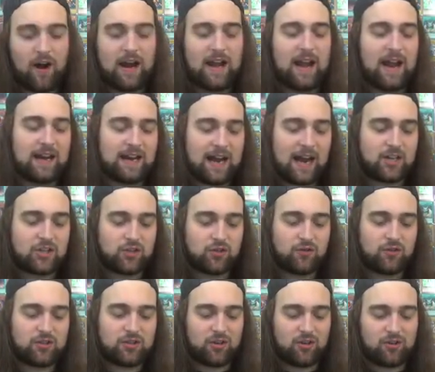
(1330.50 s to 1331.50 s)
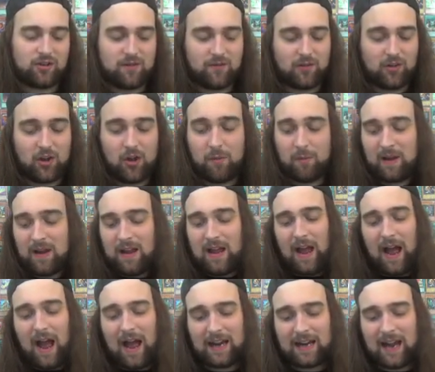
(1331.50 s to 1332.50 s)
All right, and I got your return envelope.
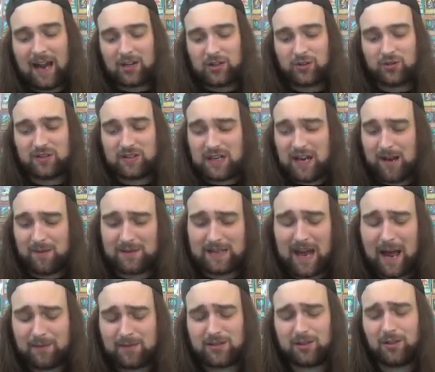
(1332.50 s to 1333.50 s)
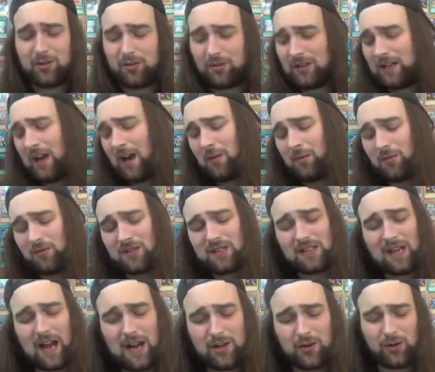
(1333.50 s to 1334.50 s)
I got your stamps, absolutely. I will
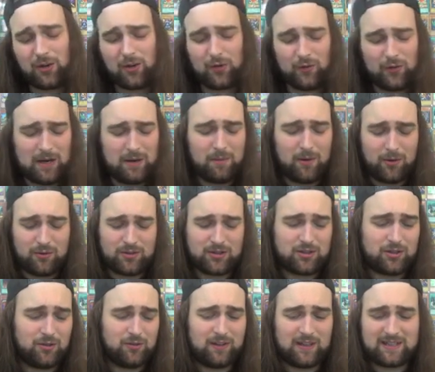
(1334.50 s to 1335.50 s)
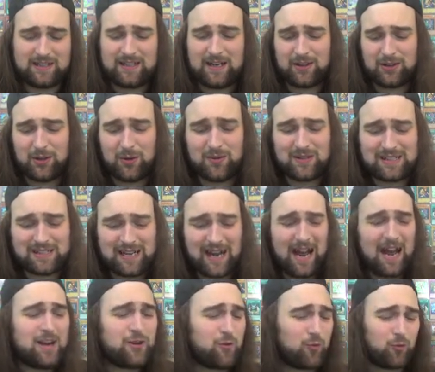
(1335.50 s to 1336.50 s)
sign your Kuribohs, dude. Let's get those
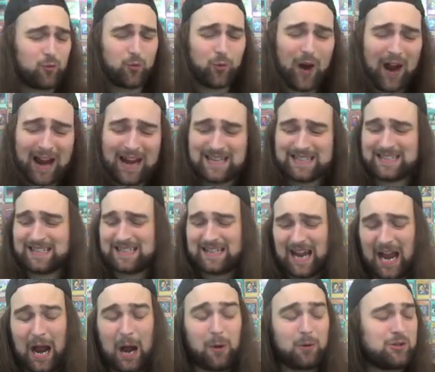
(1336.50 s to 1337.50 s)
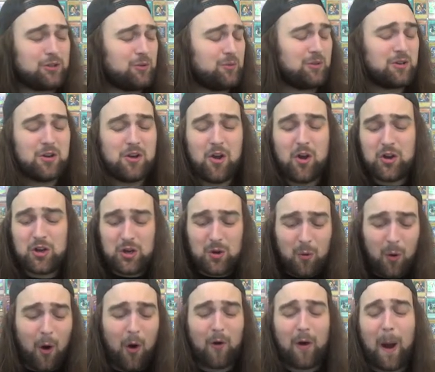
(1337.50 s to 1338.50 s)
signed right now. Dude,
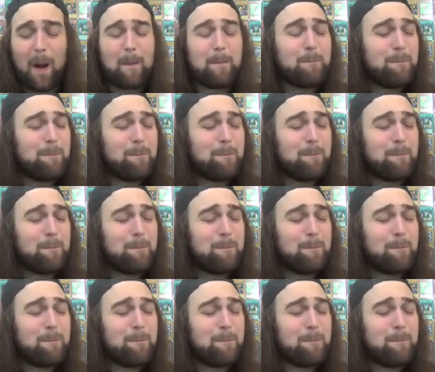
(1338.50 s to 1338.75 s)
you are a